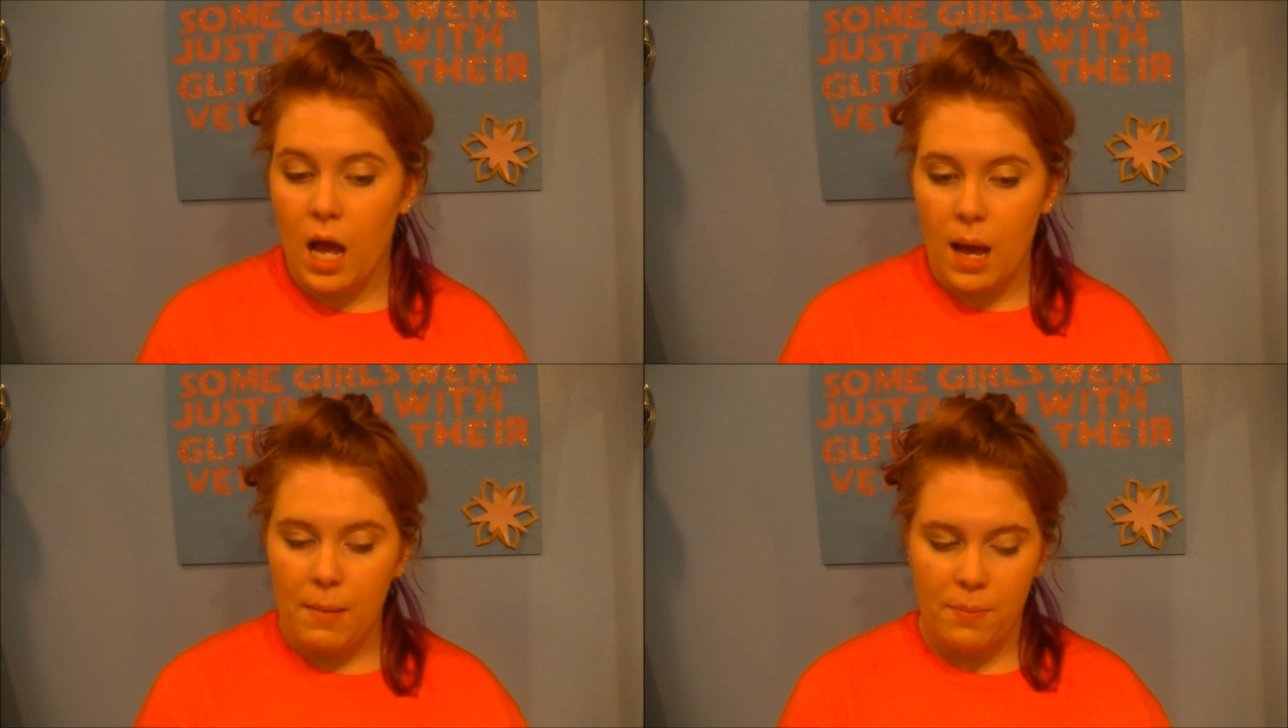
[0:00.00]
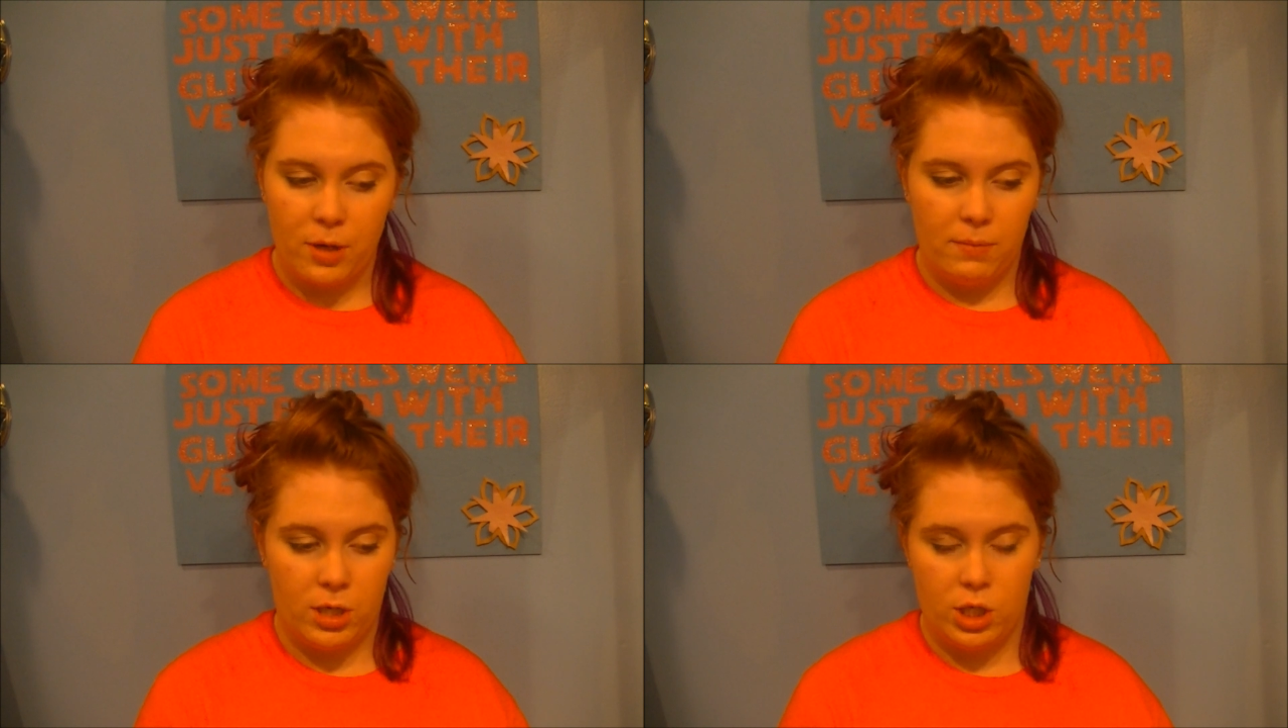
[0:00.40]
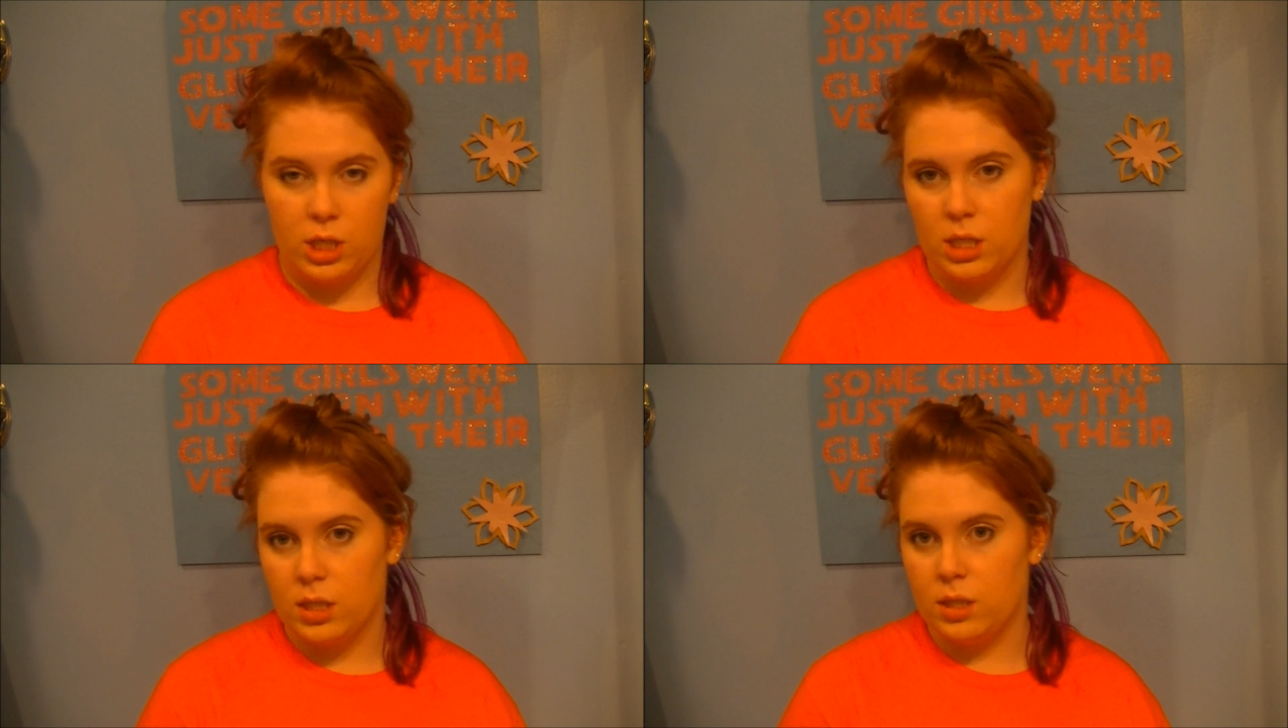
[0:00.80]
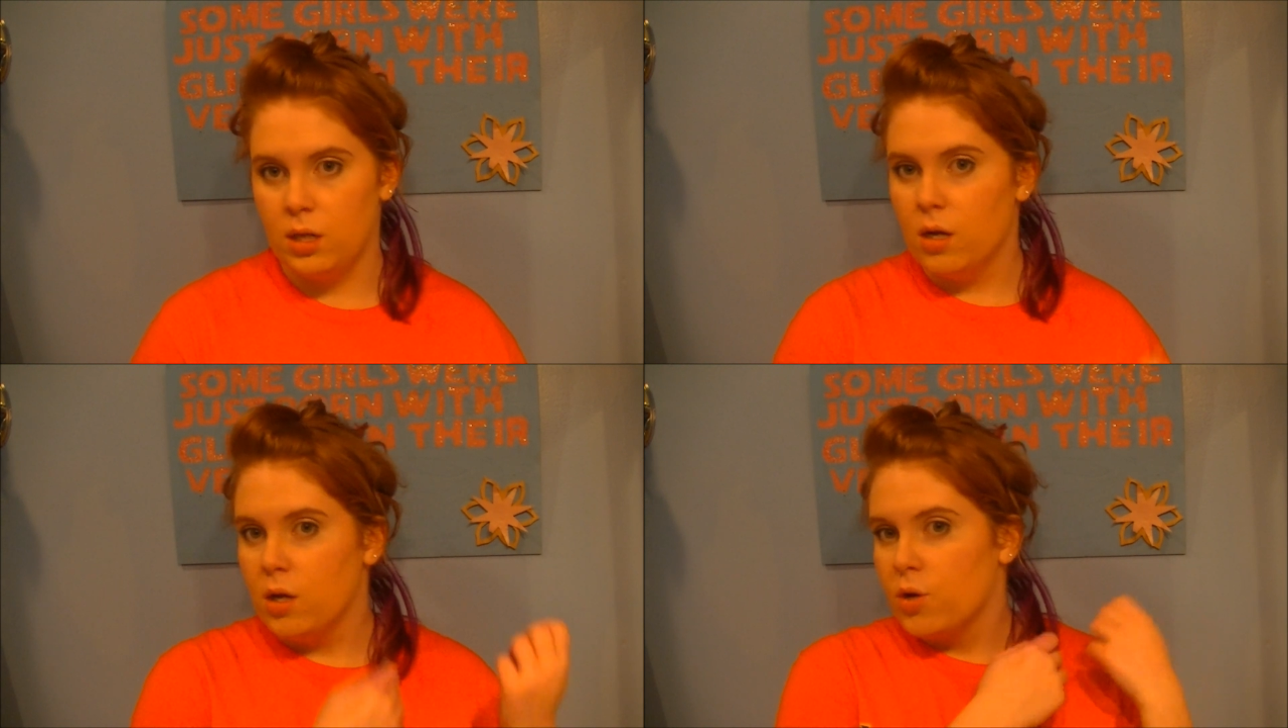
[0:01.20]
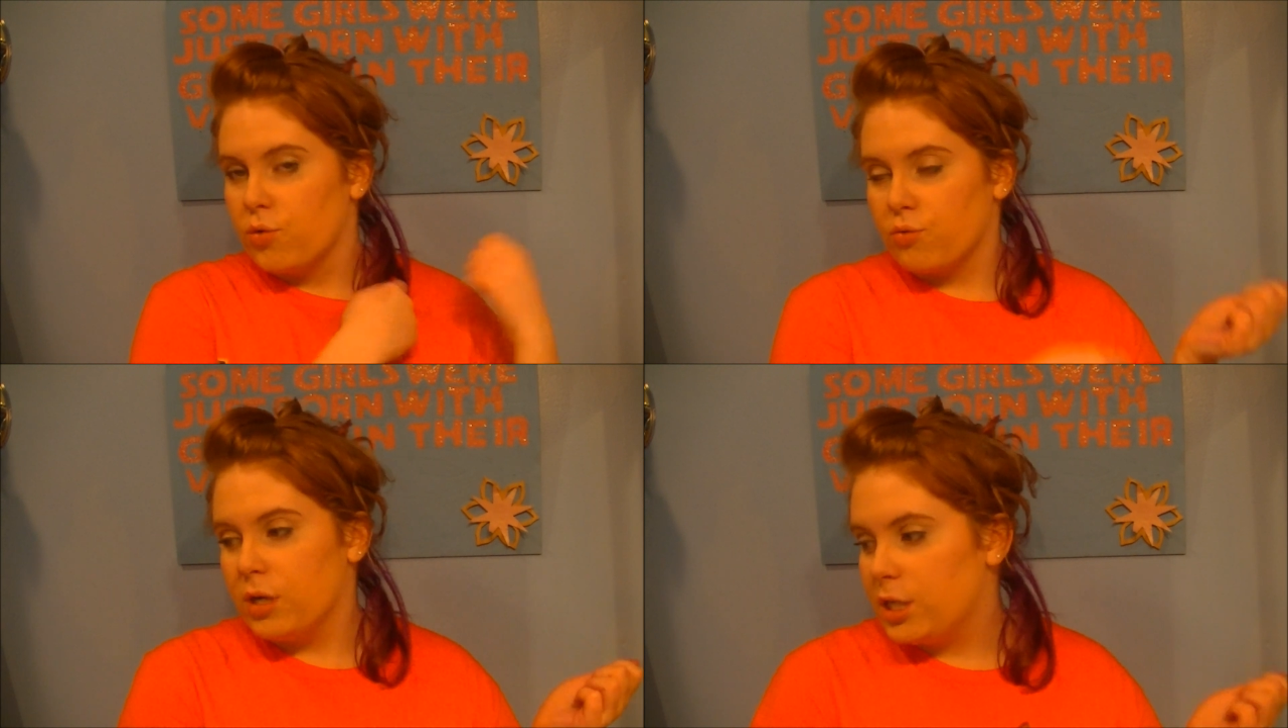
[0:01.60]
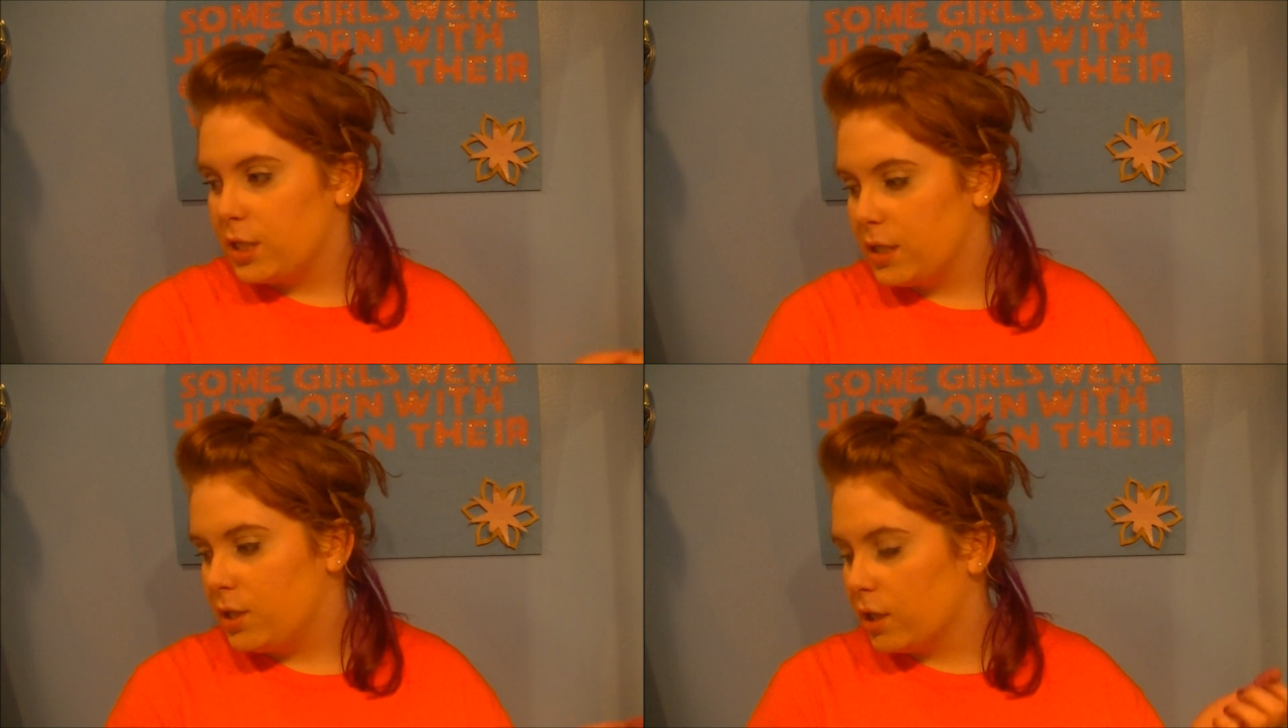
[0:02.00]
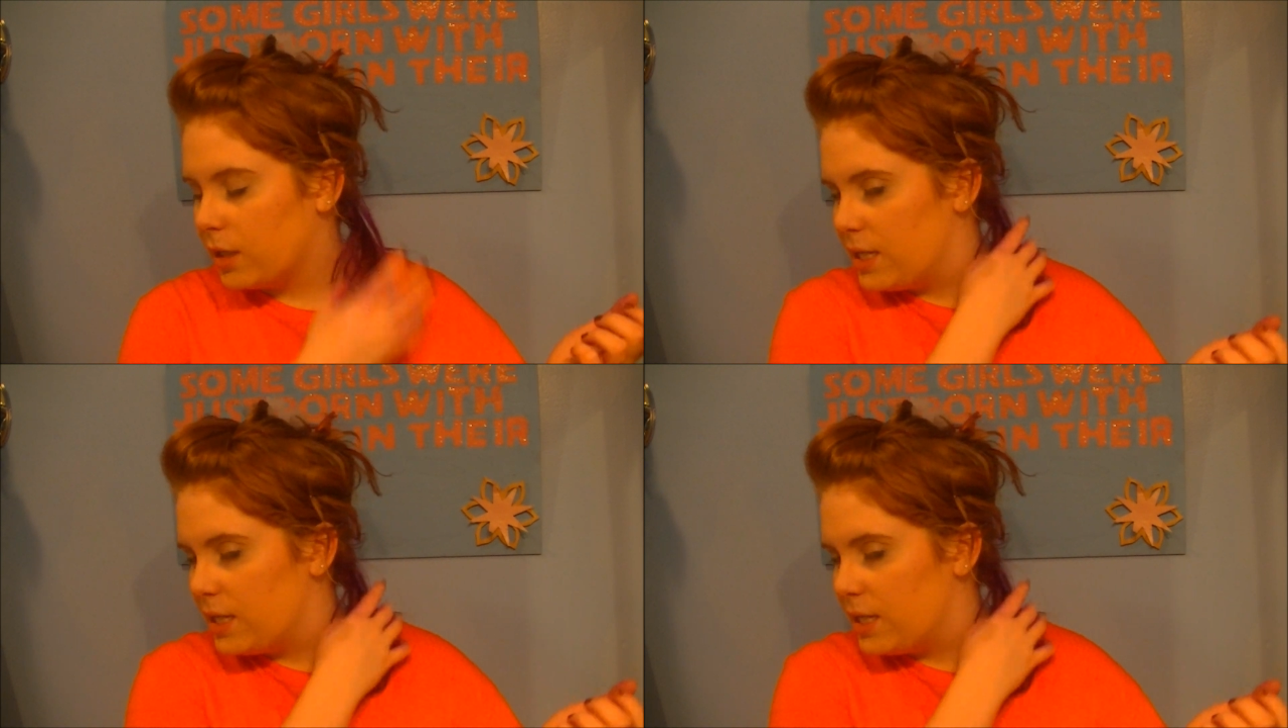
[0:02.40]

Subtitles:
I pretty much just took